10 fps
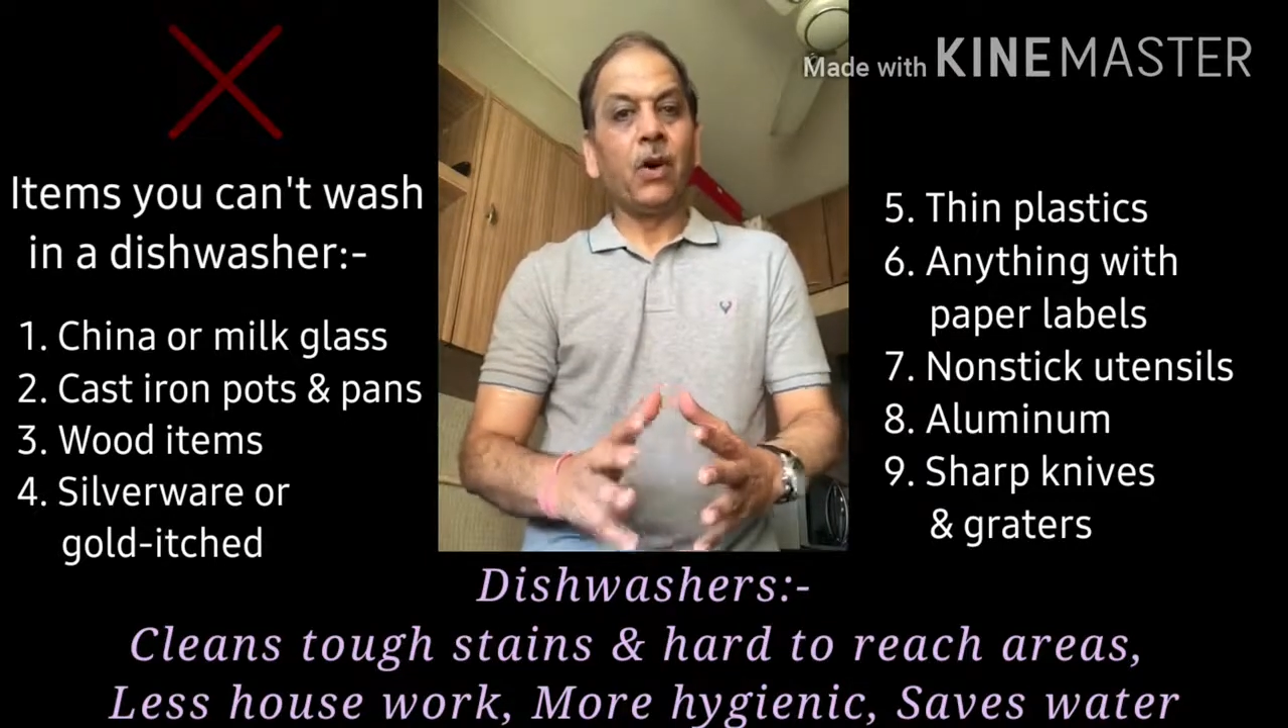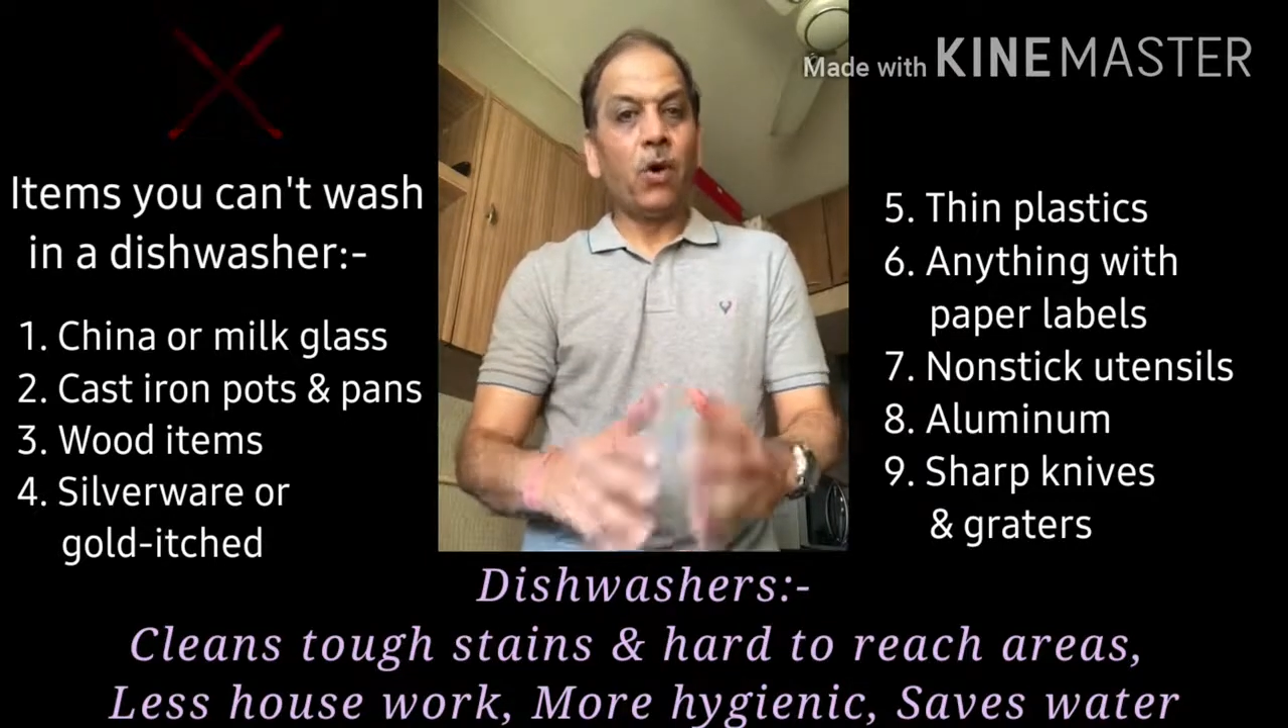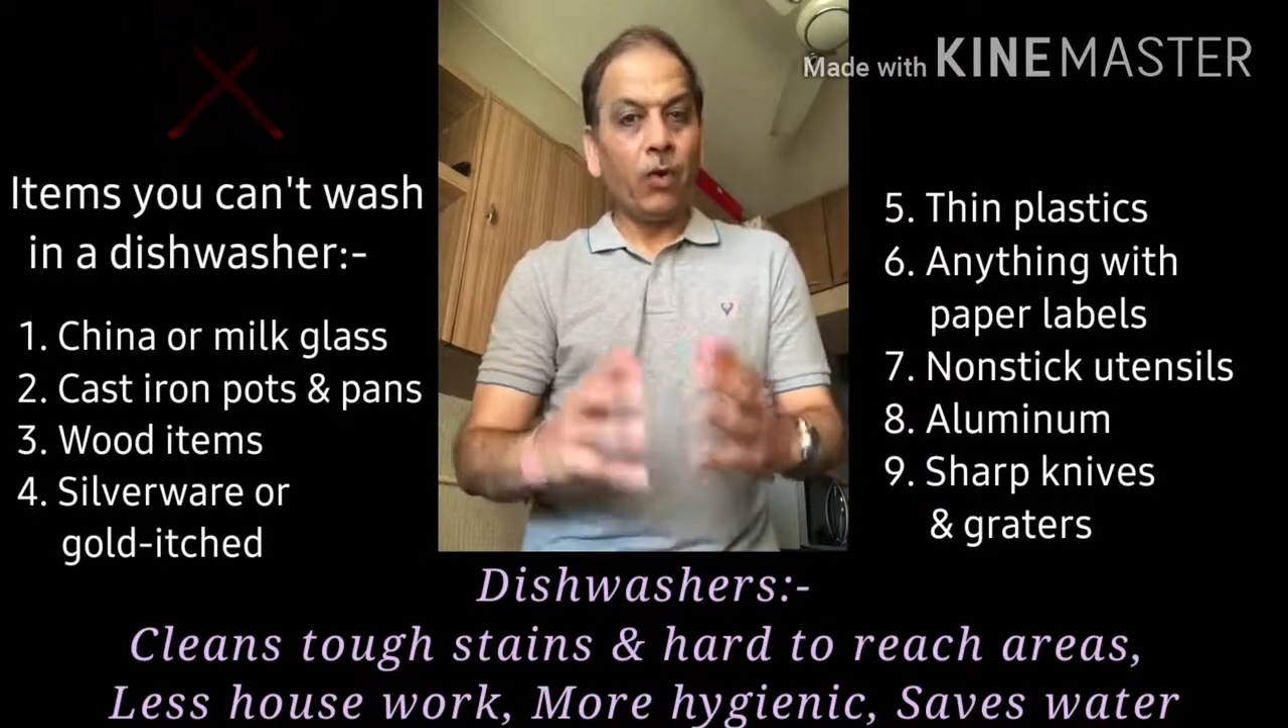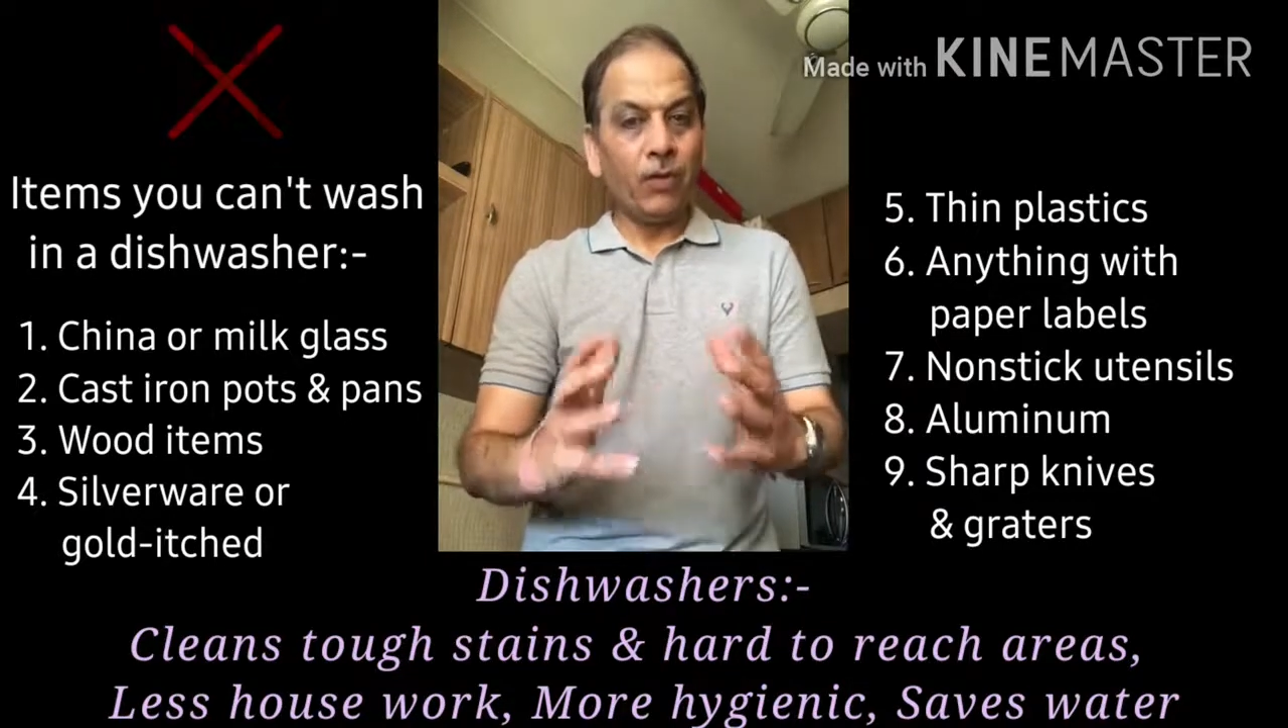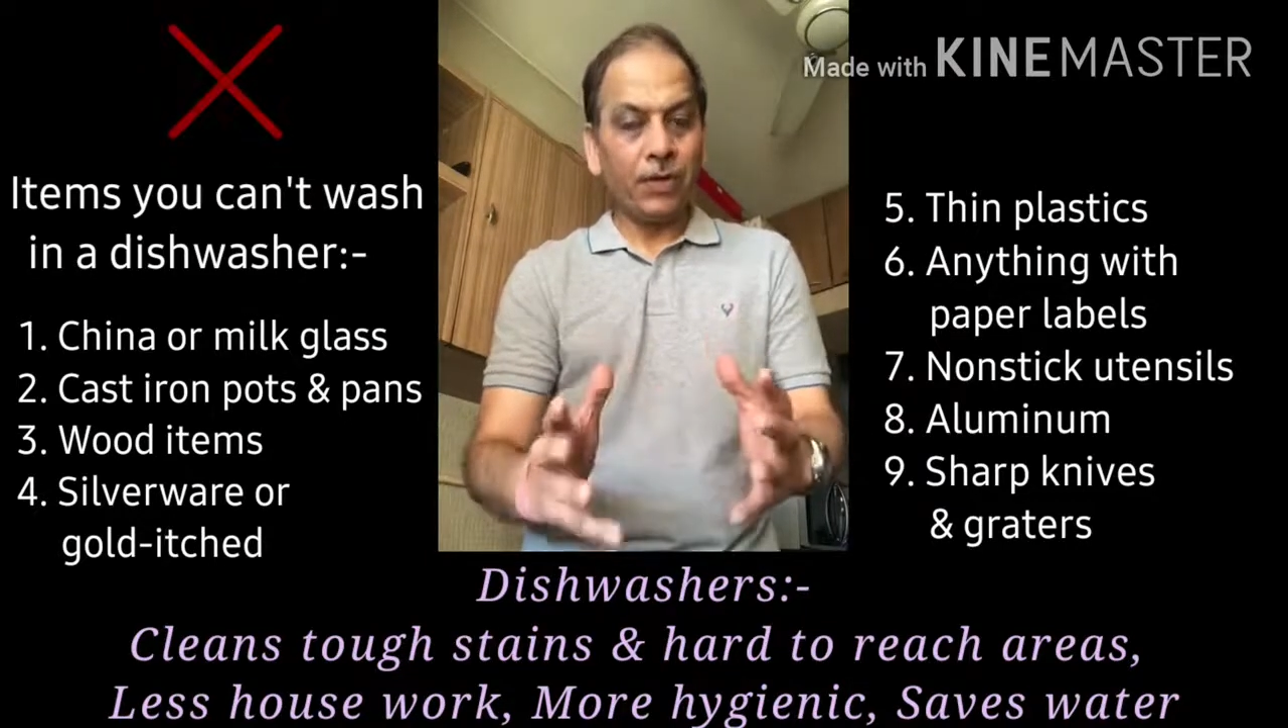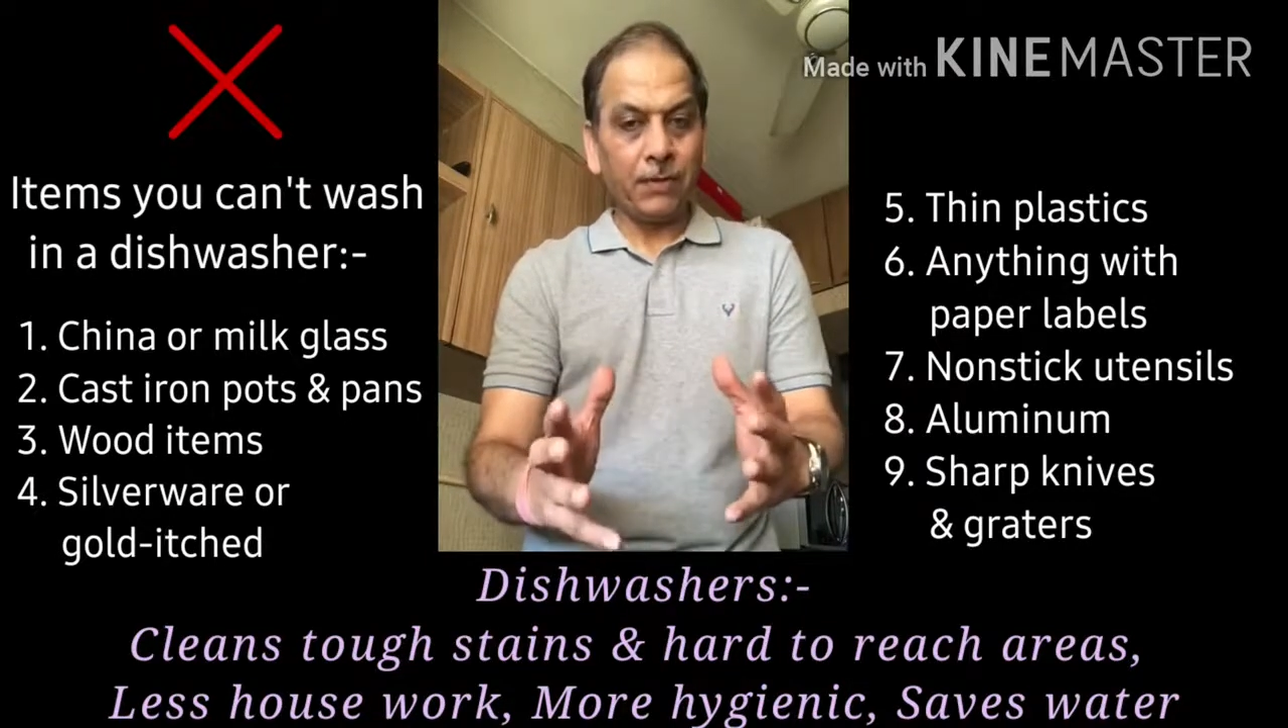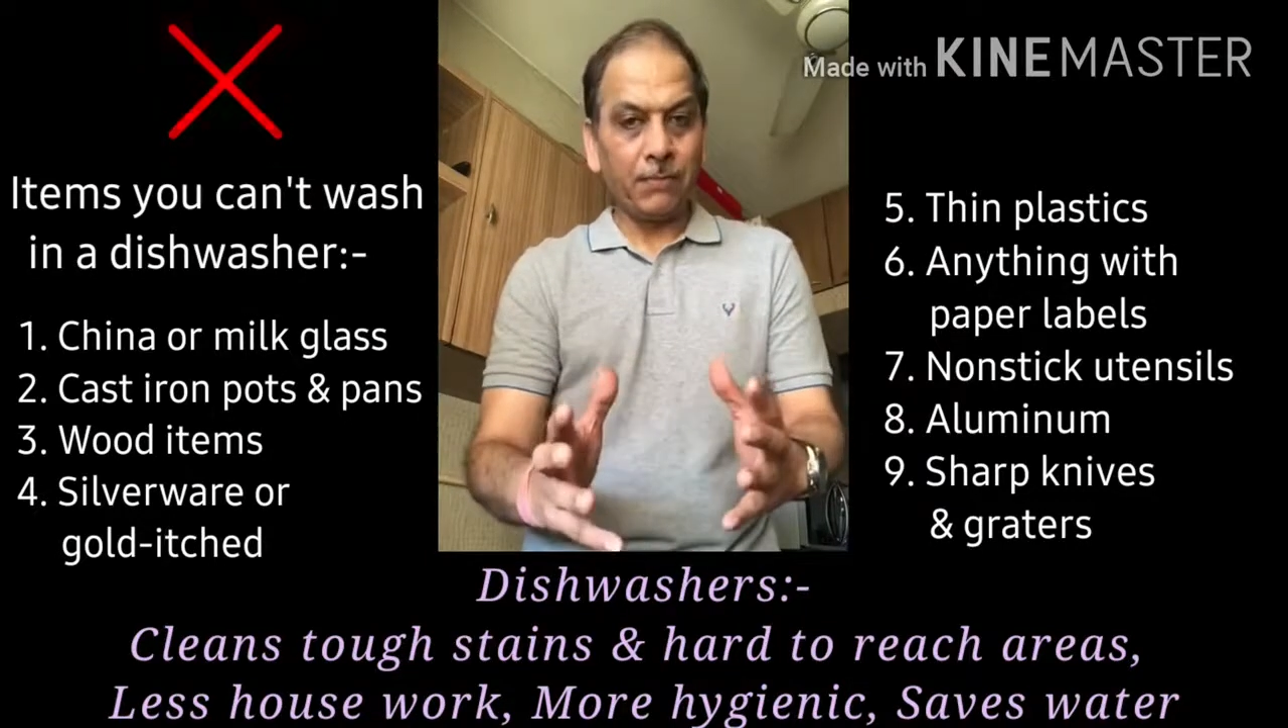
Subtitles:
Over and